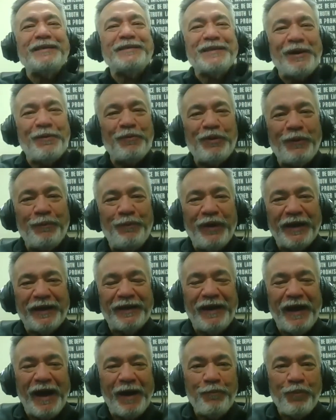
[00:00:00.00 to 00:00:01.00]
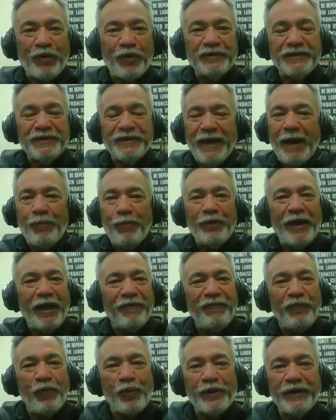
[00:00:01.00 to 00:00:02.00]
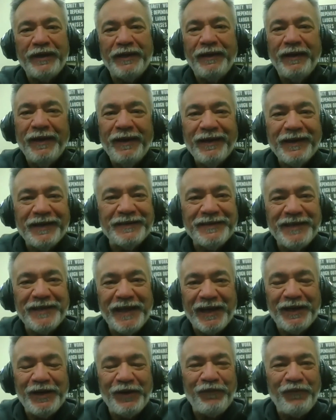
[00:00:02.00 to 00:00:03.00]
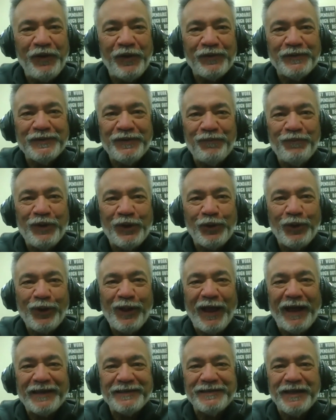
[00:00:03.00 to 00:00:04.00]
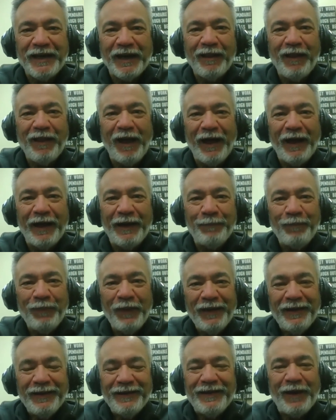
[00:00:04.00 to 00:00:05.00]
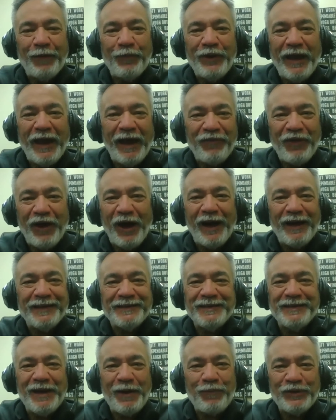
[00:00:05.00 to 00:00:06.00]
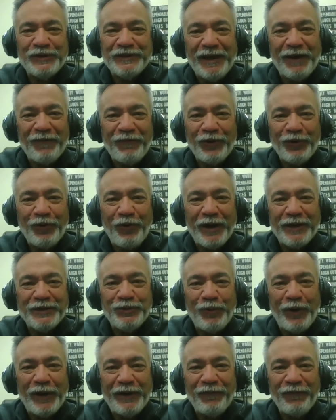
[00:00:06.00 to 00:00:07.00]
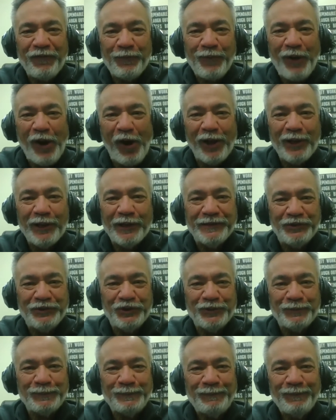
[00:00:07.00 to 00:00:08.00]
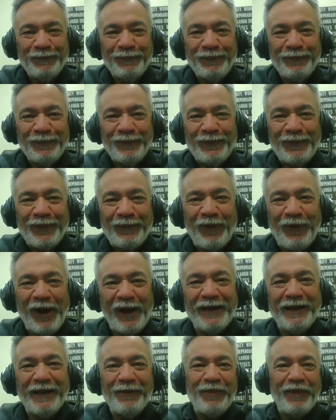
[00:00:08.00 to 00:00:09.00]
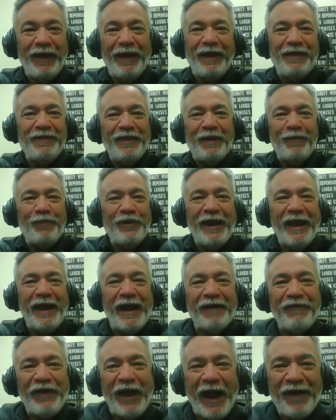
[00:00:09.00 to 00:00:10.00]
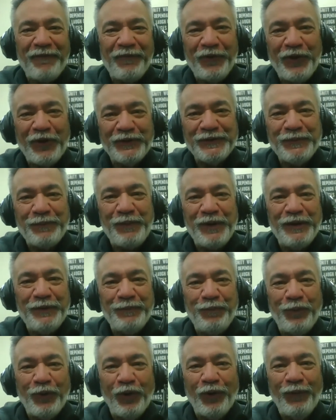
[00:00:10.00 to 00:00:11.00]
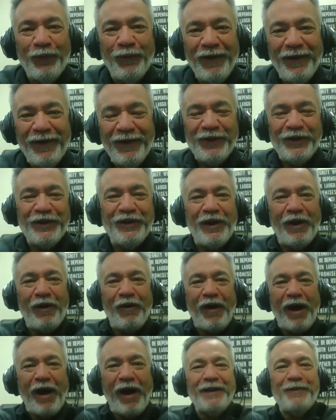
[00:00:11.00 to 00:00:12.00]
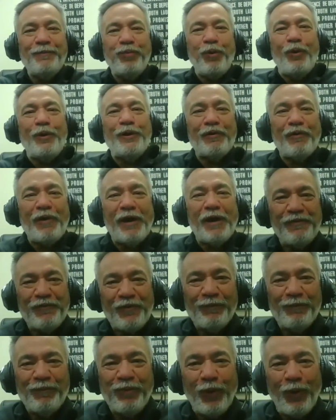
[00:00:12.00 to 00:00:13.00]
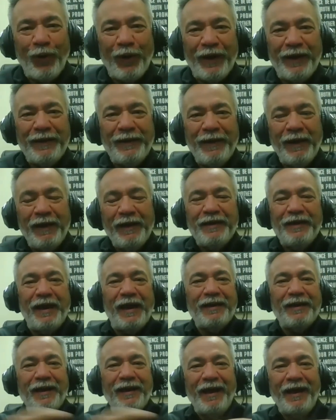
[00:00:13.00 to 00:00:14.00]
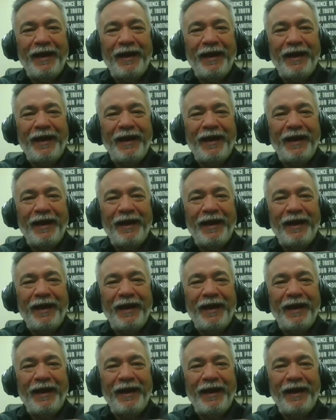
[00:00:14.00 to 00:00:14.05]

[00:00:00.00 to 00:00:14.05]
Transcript: some of the big numbers, we have 40 consecutive years of middle class decline, yet we have the highest numbers ever graduating from college. Right. And then we have half of those people, unemployed or underemployed, yet